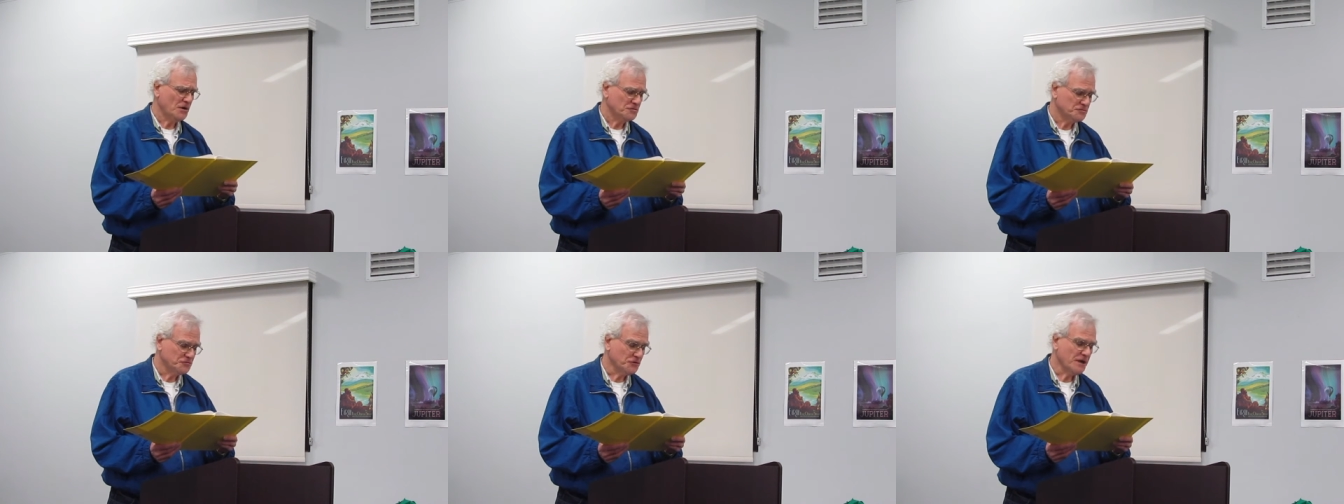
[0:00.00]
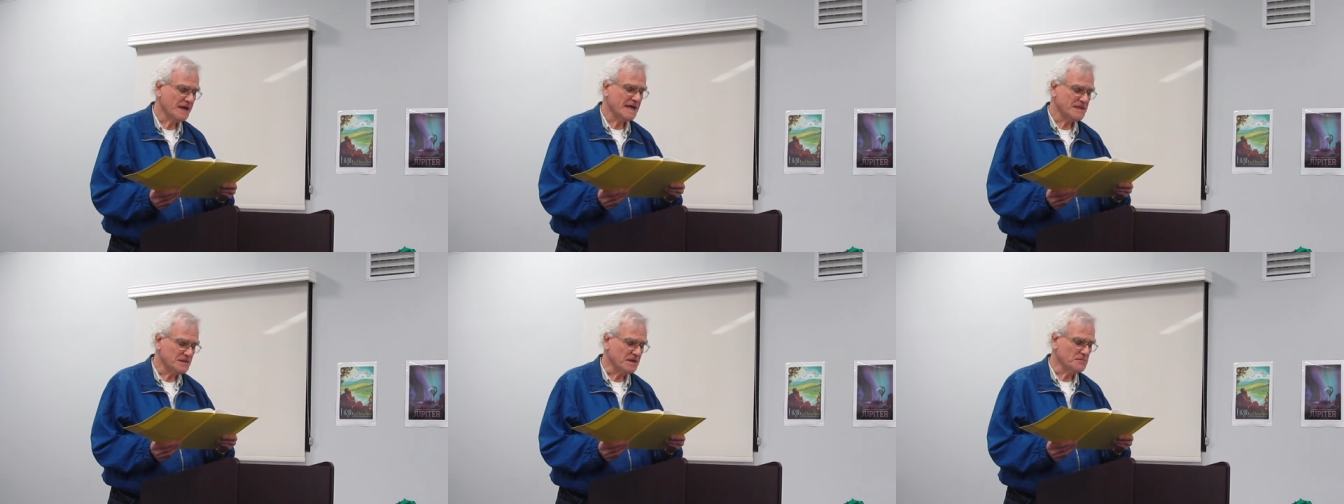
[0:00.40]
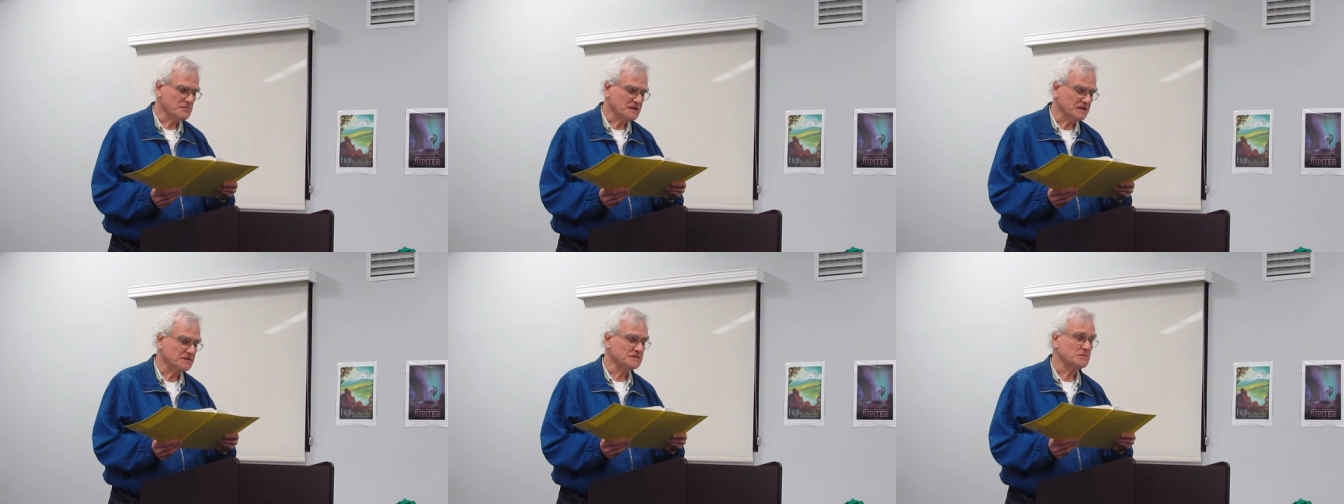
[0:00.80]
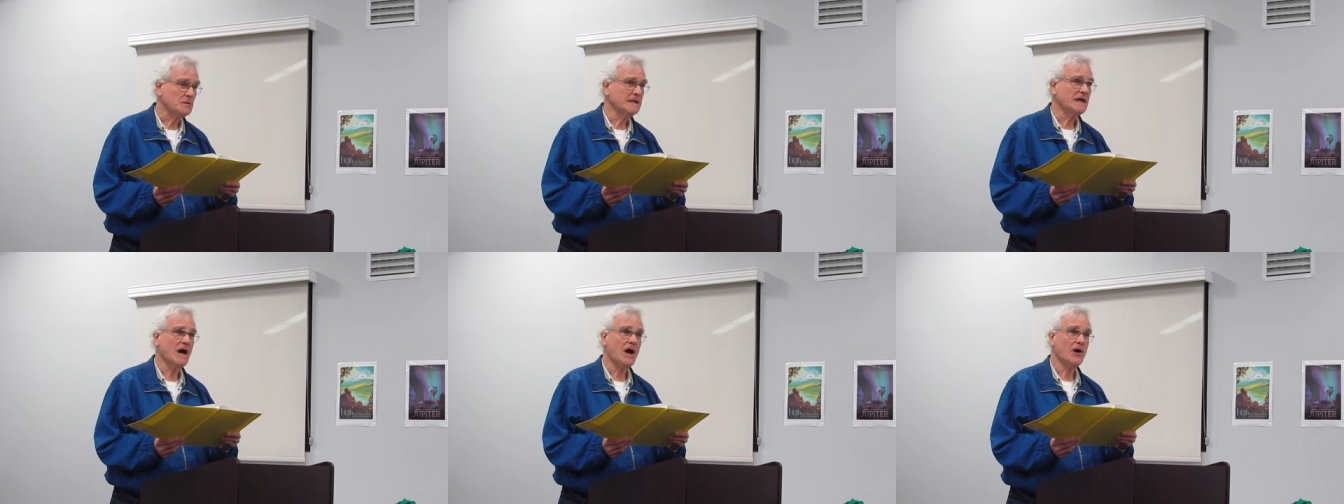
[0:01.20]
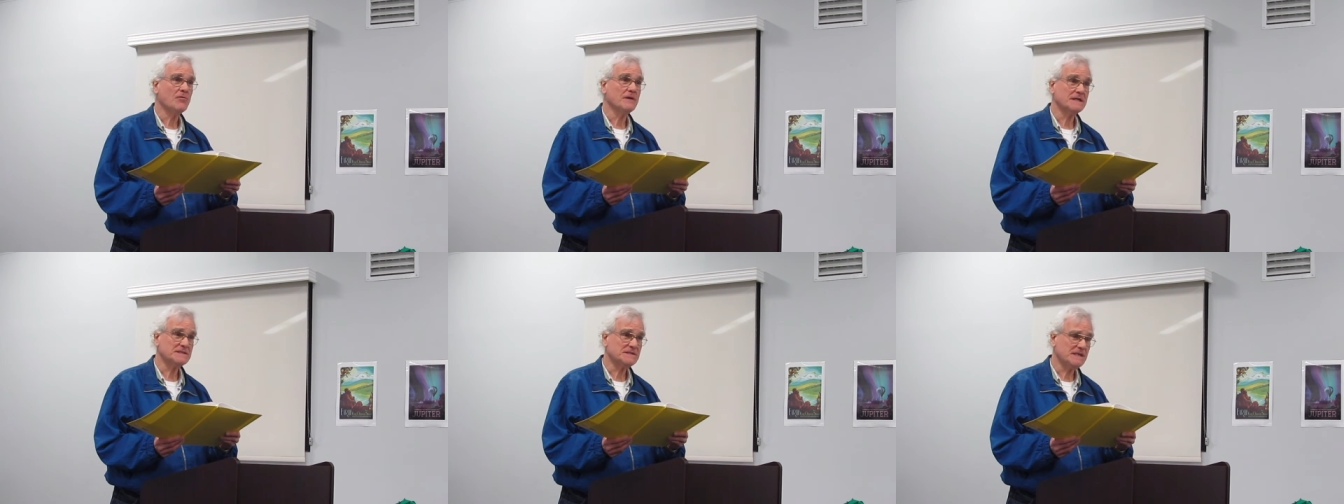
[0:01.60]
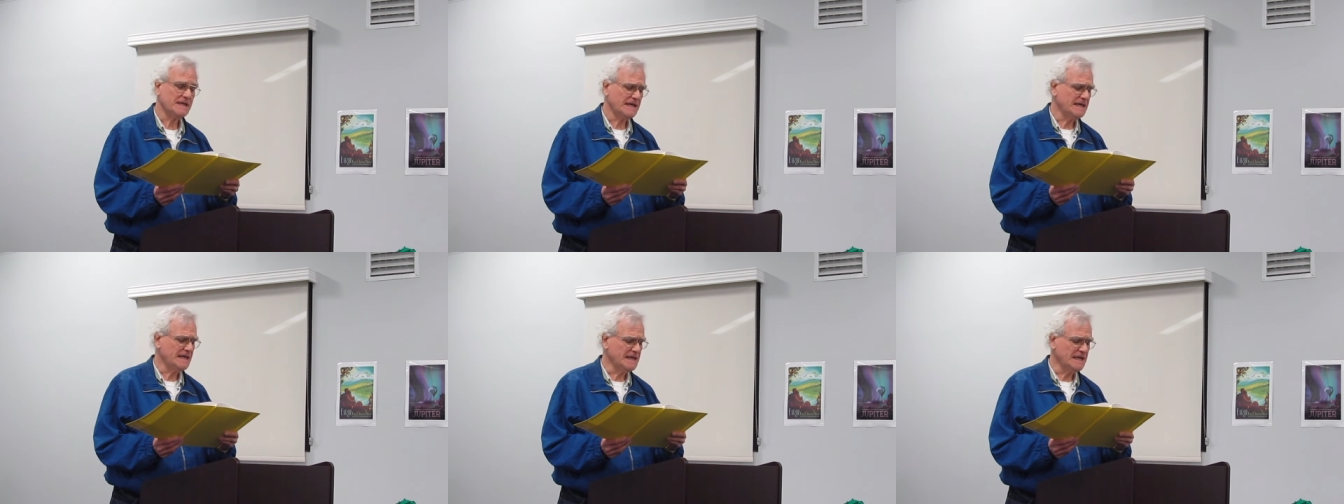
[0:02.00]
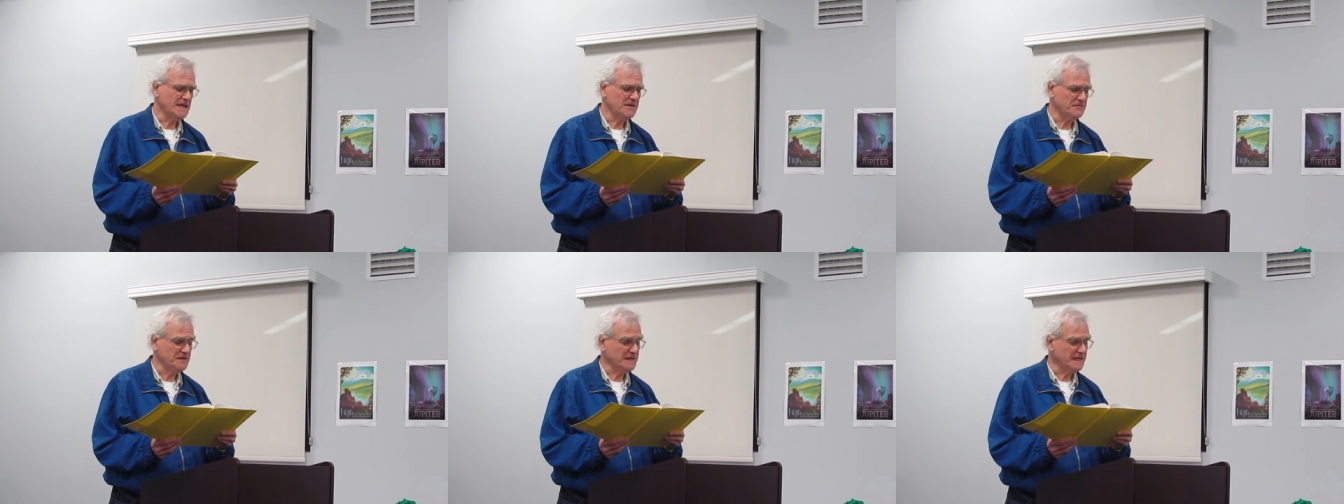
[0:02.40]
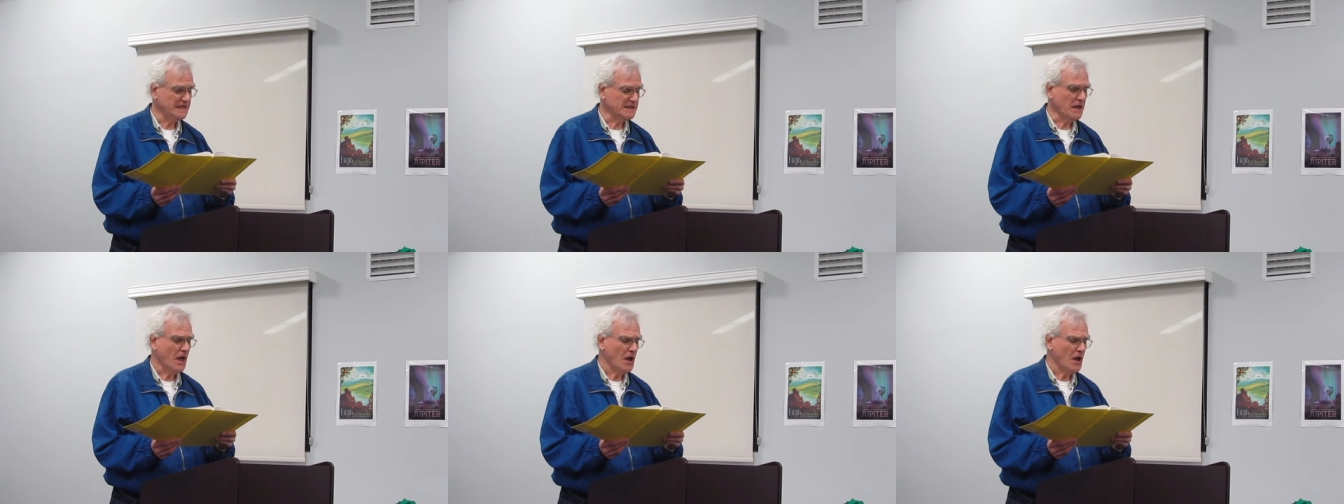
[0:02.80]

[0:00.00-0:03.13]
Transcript: Dread the bills we are receiving,